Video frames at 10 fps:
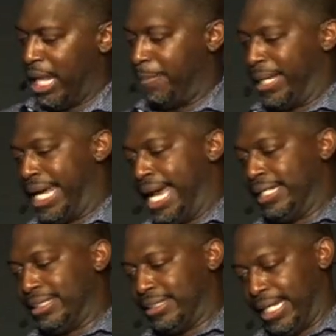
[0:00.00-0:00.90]
they began
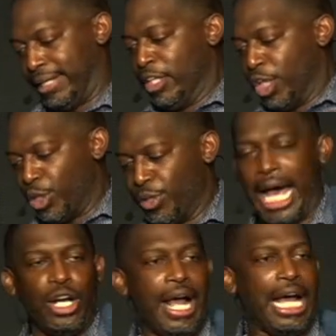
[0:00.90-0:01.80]
to sink. You
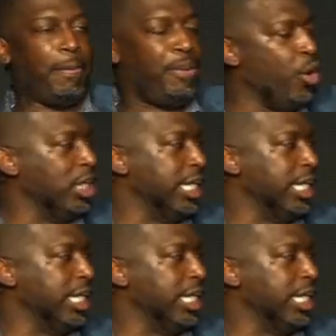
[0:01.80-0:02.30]
got to learn how to pull